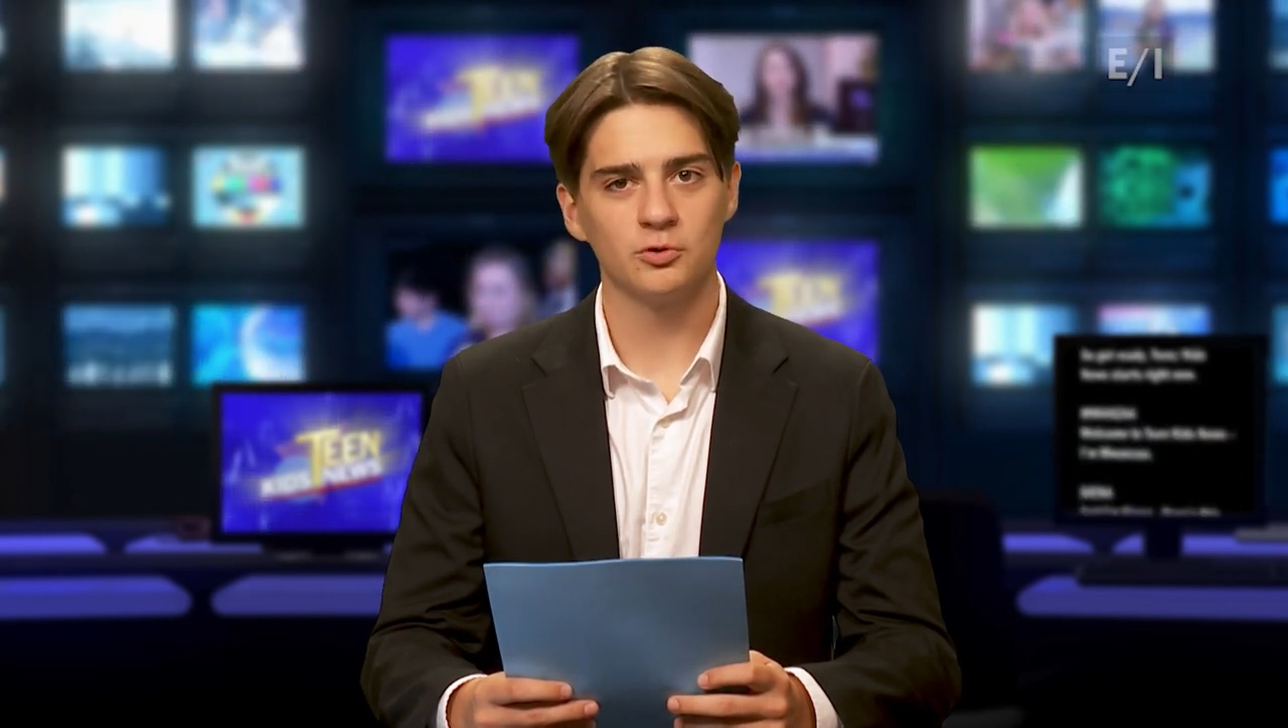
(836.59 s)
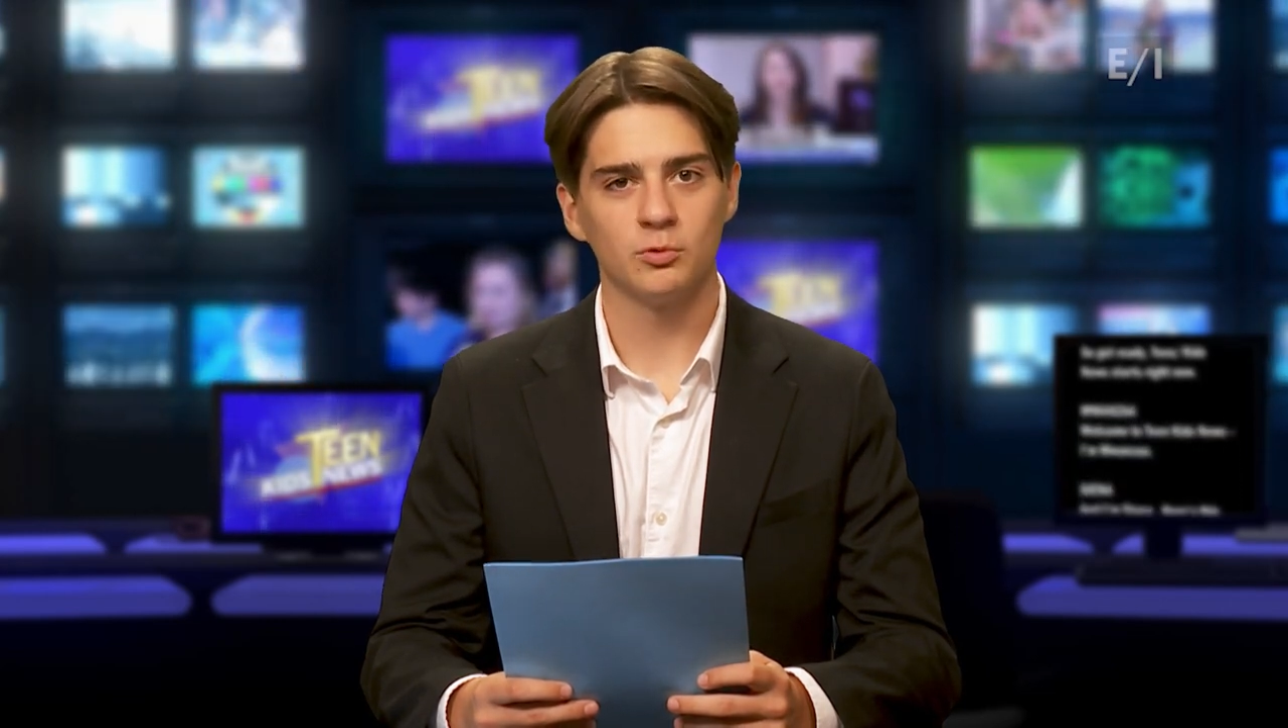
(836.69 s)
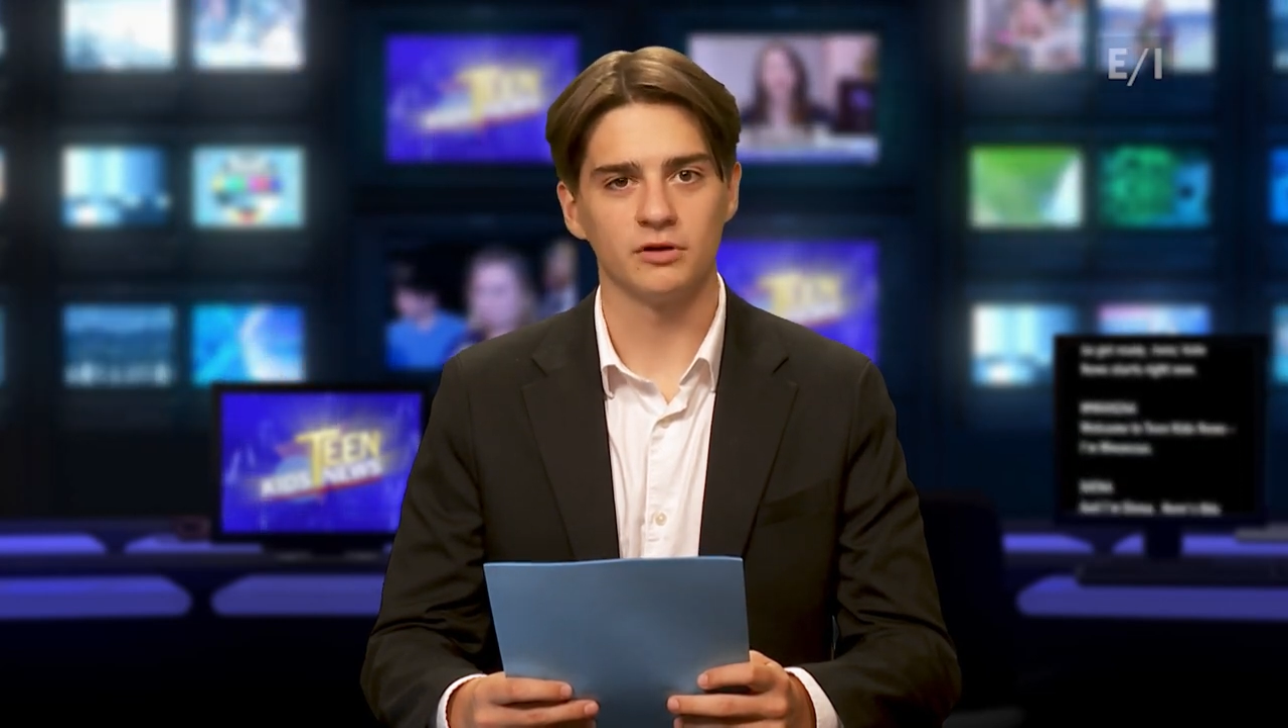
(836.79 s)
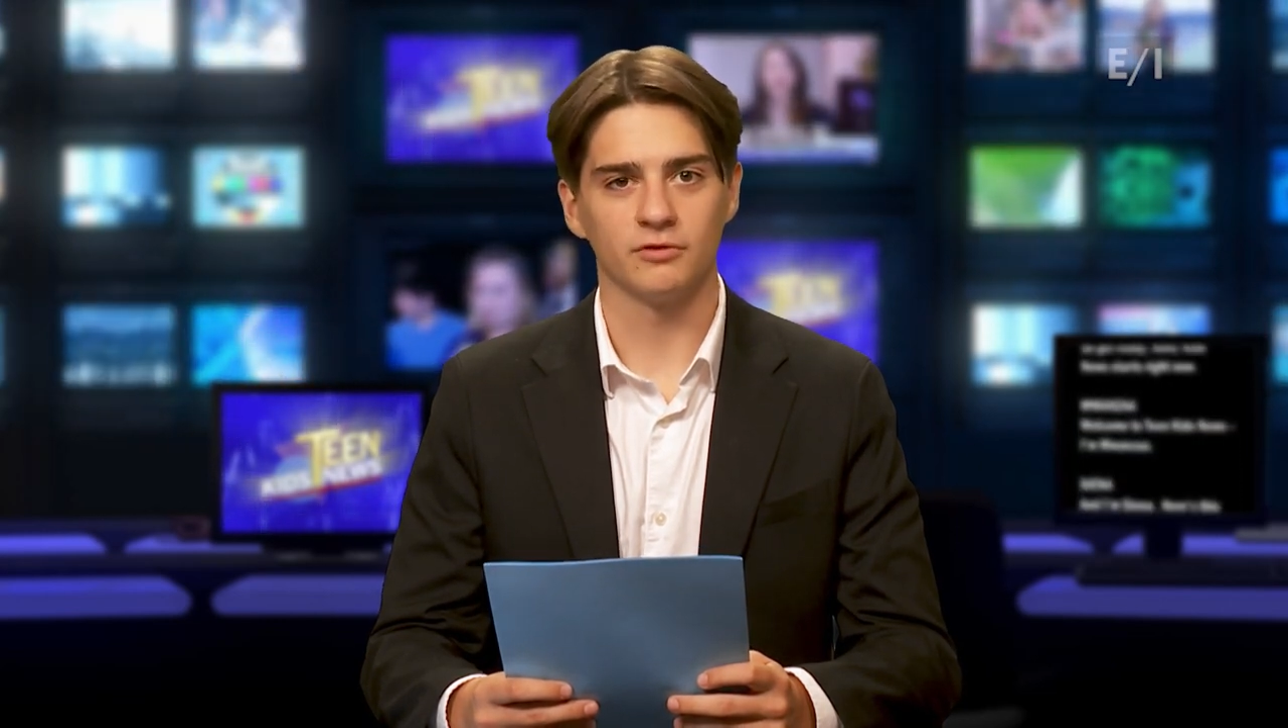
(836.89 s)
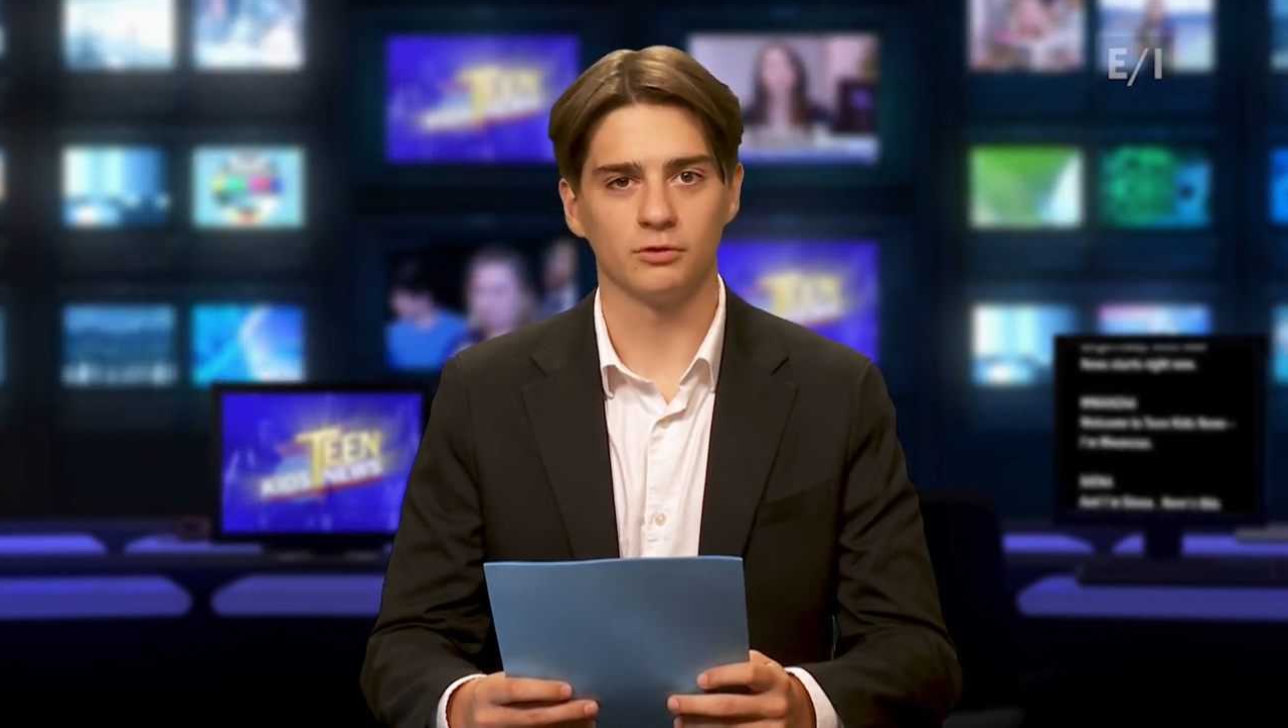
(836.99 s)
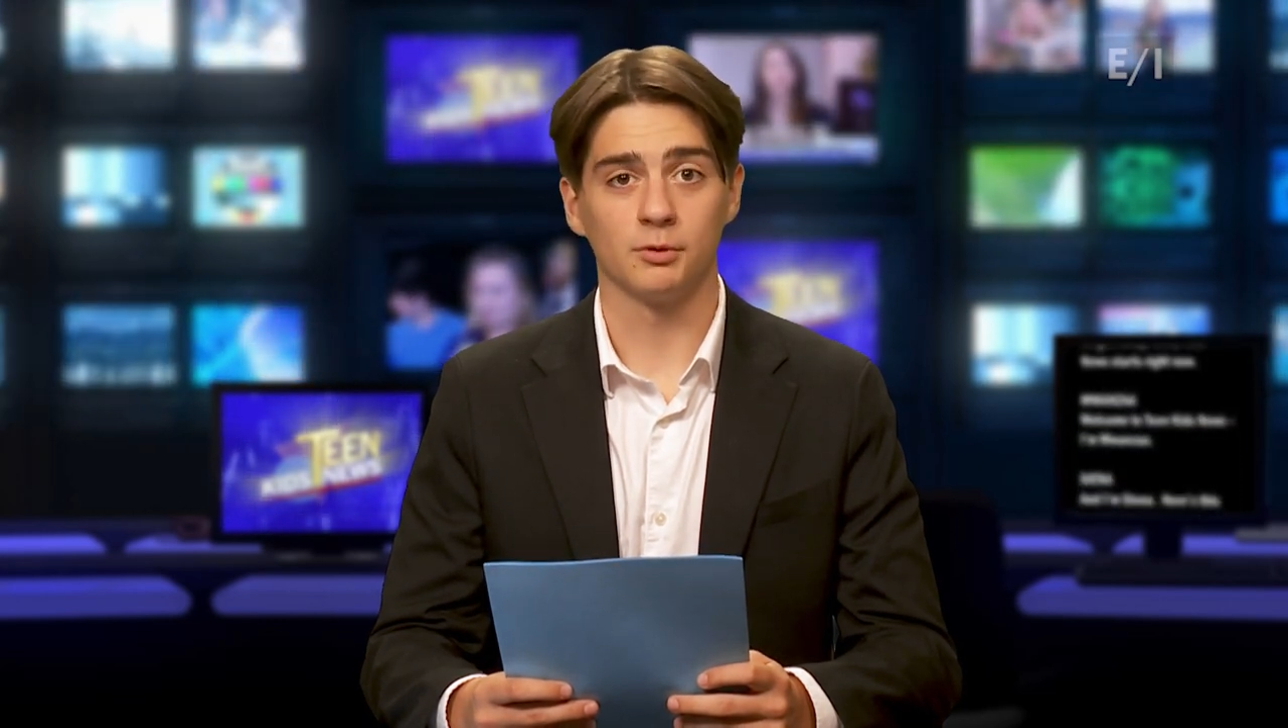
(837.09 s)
one of our